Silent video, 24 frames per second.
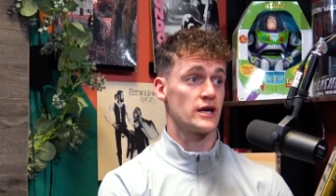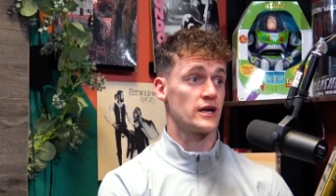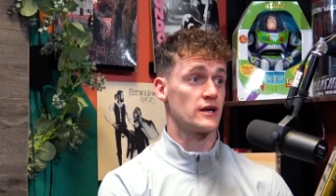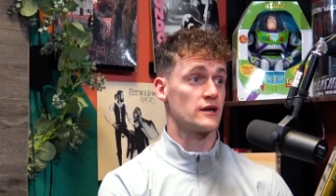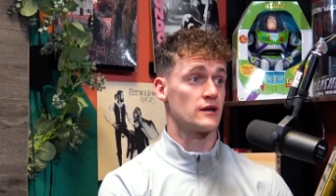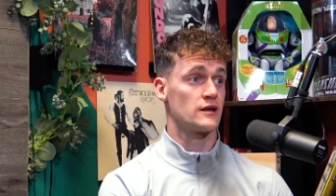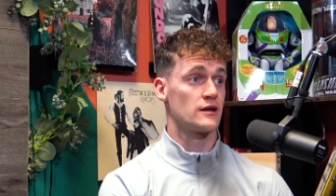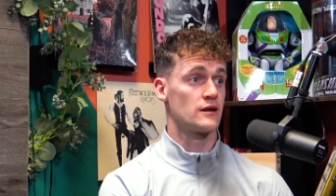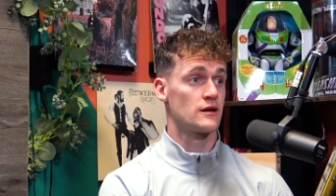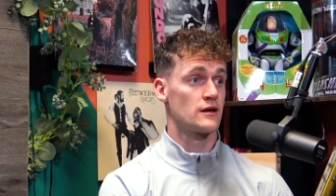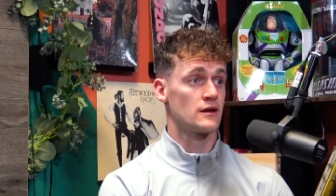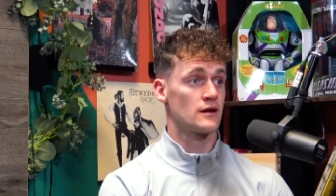
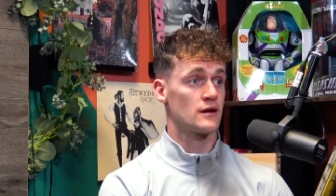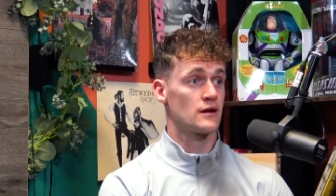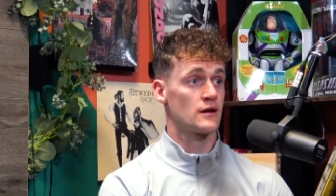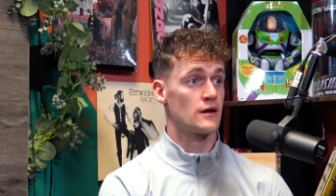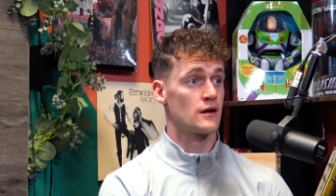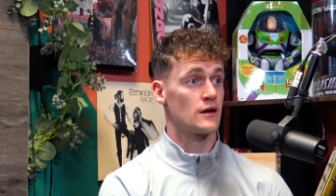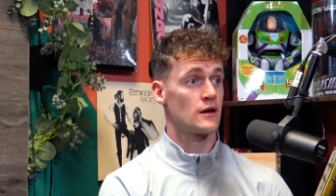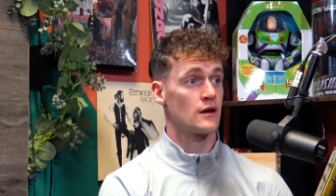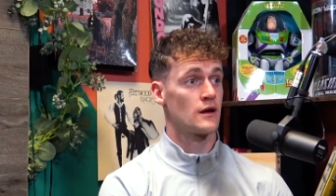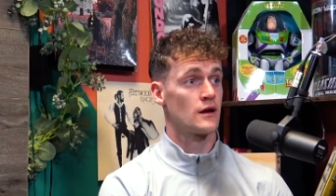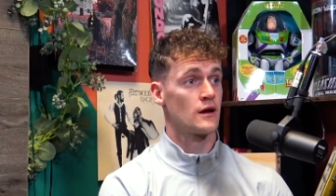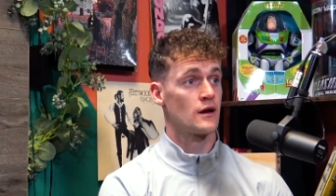Would you count
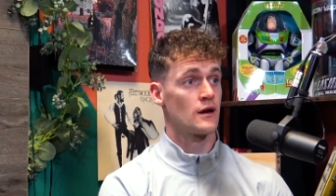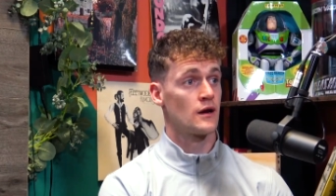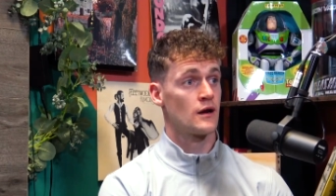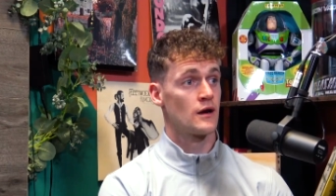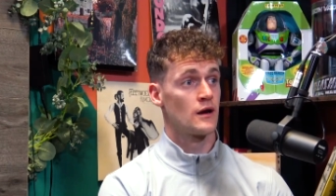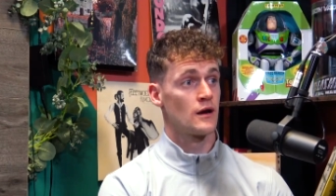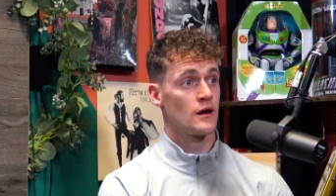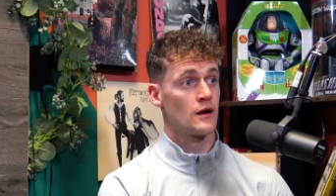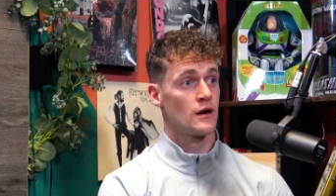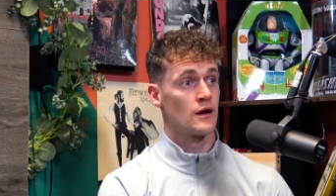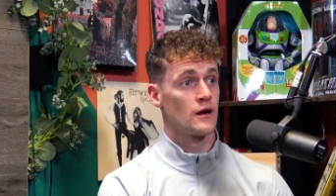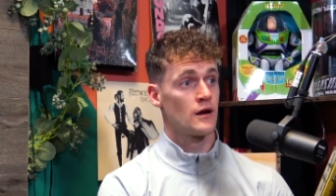
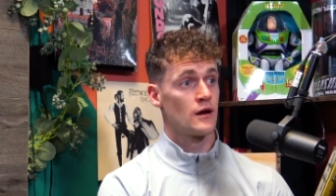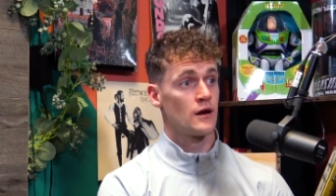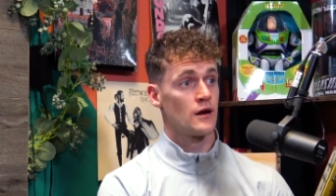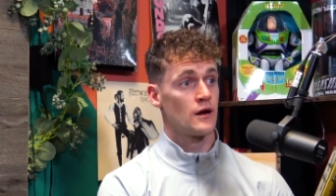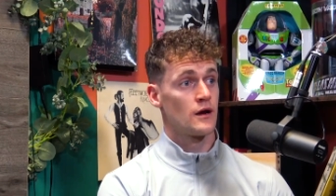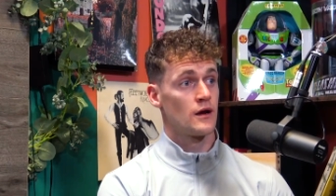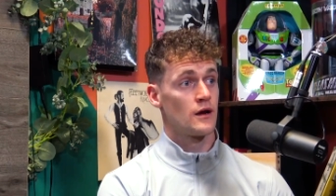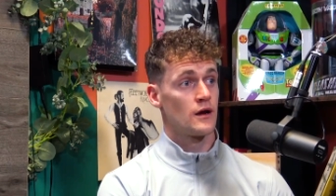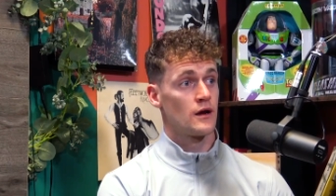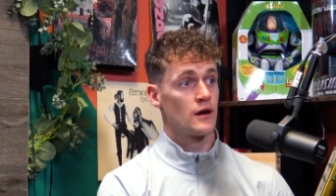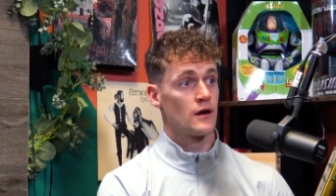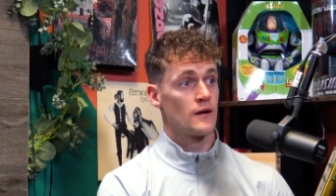steps
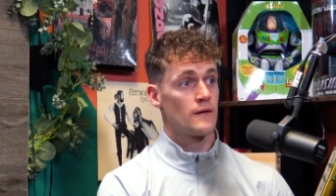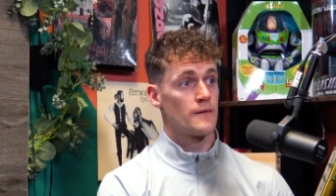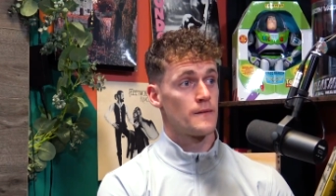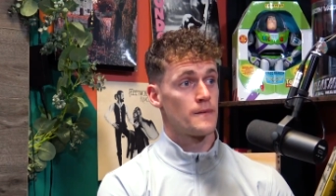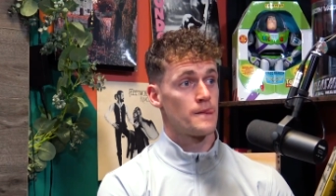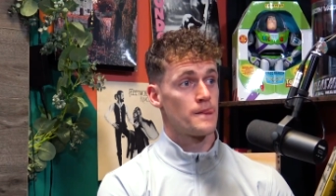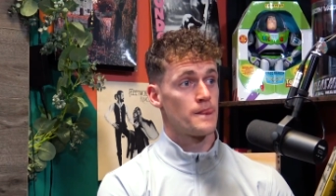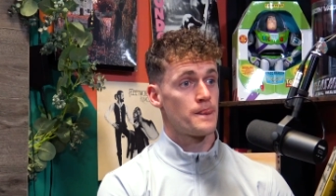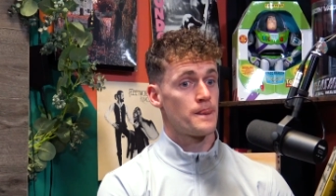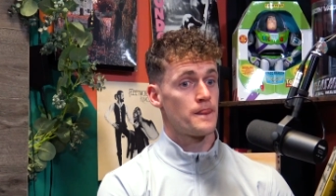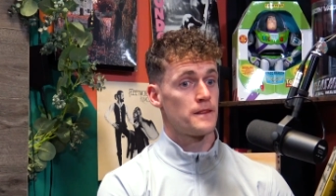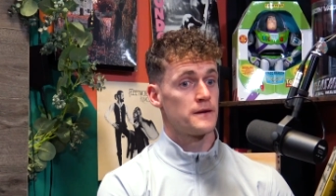
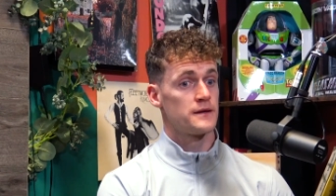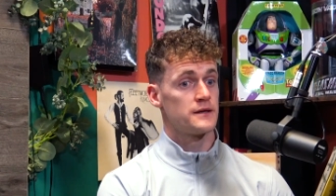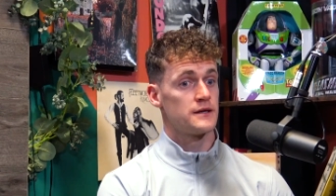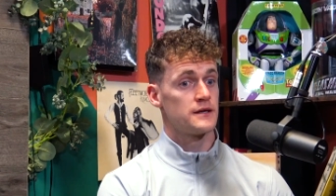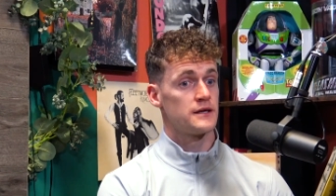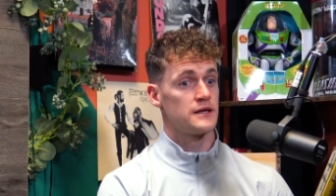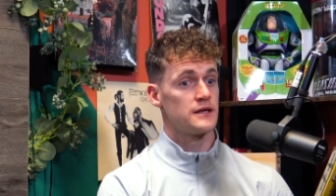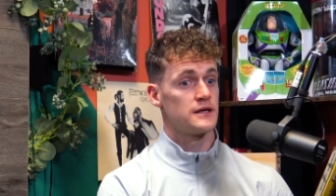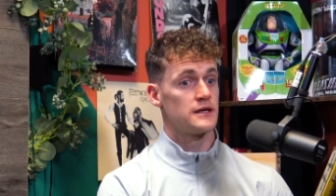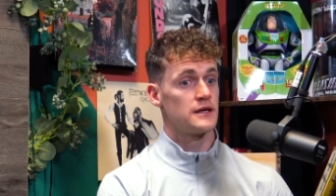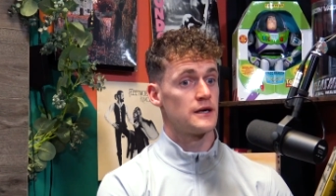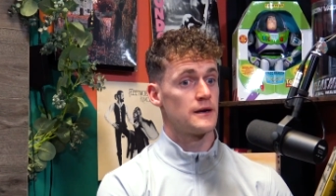as a
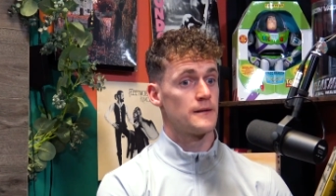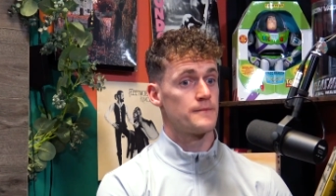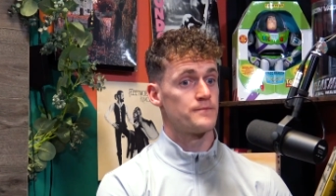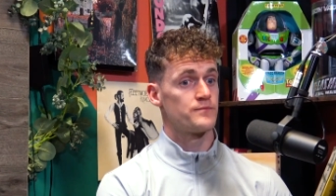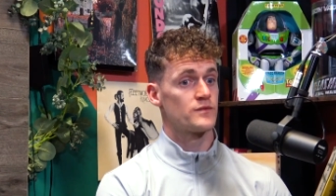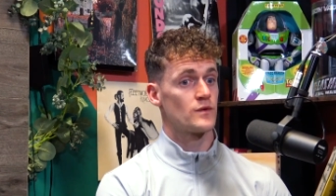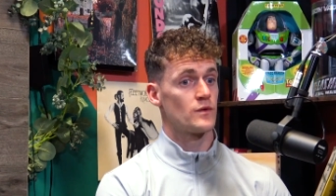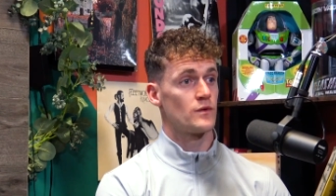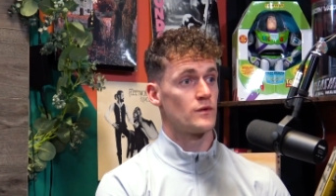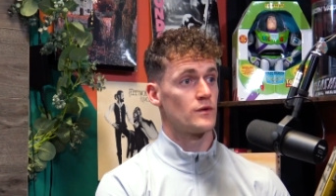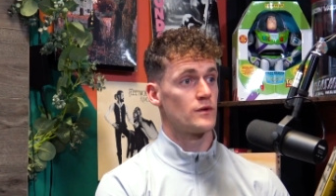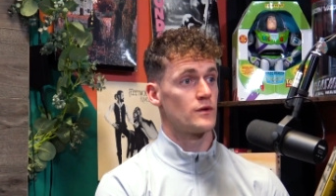workout, or
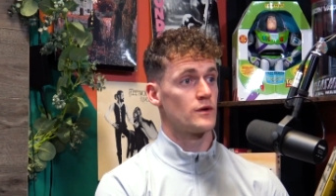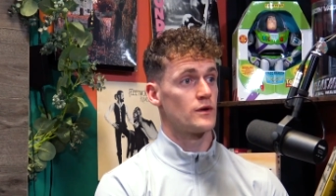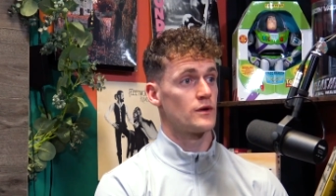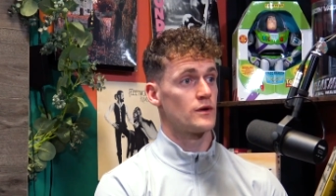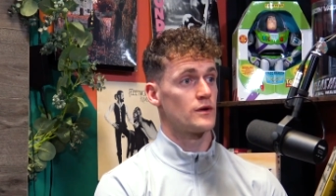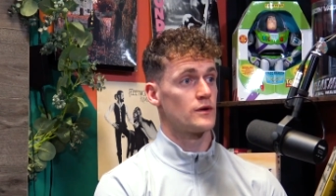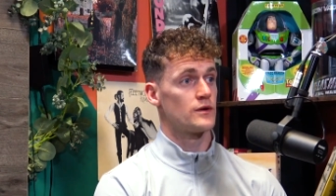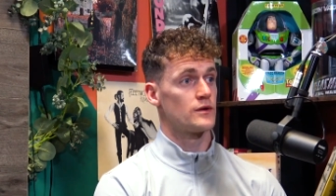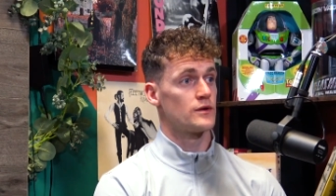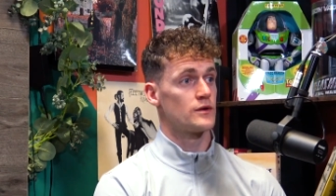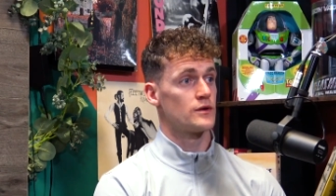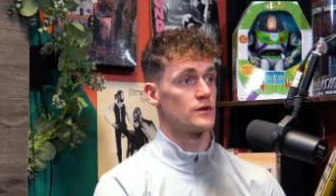would it have to
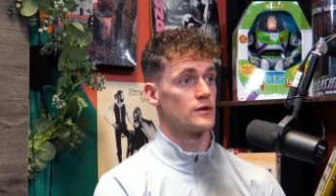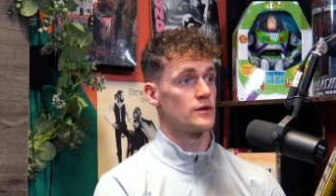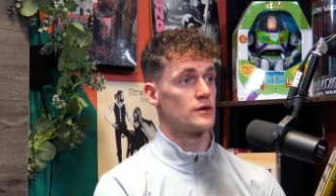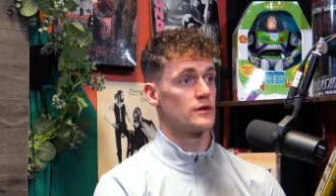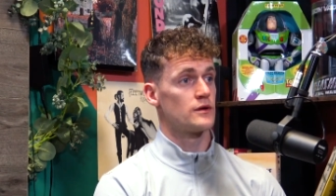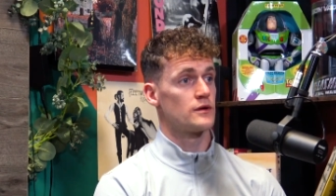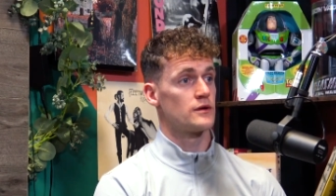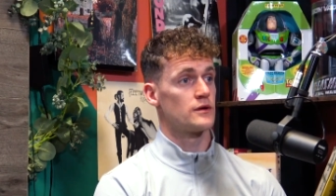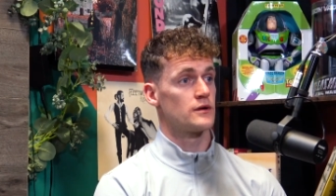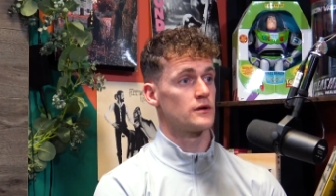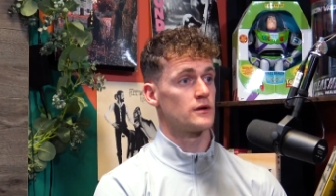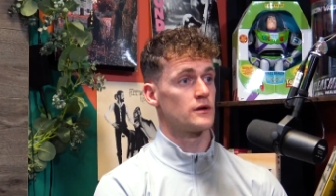be like
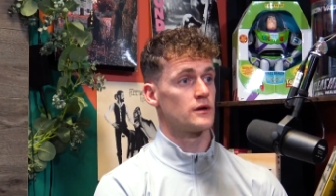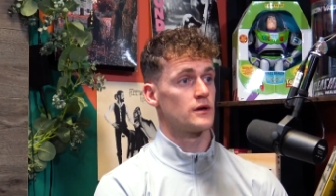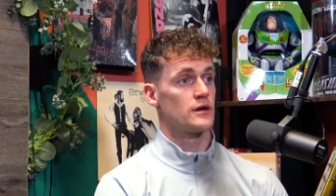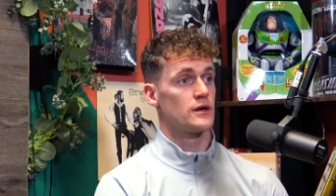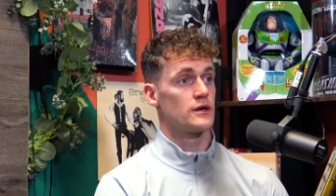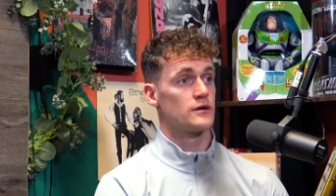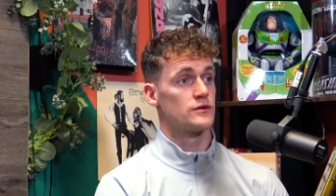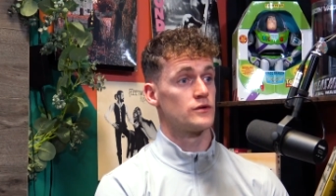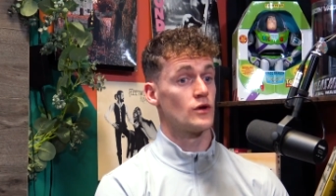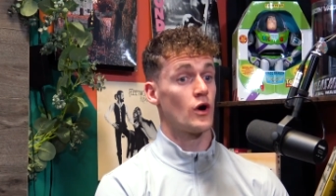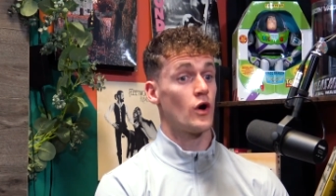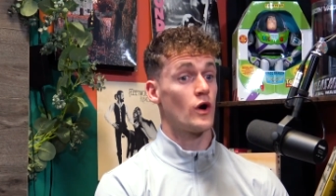your?
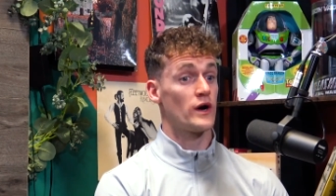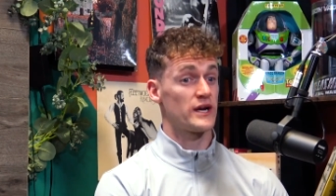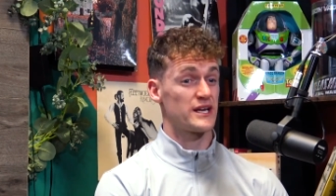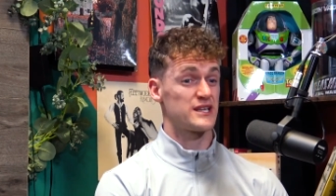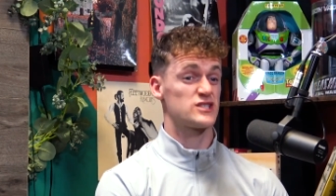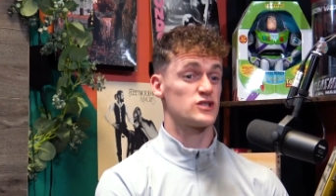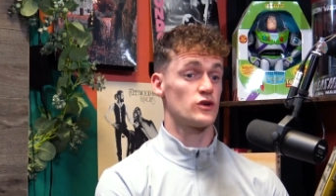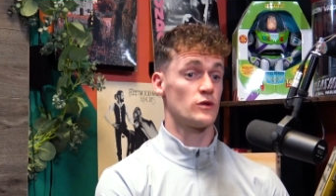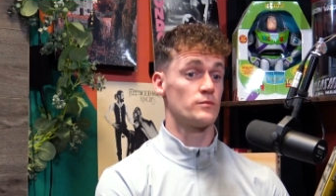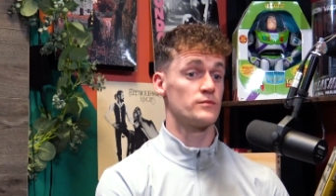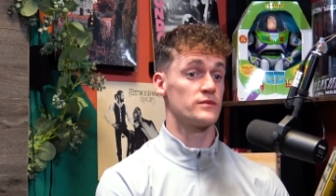No, I some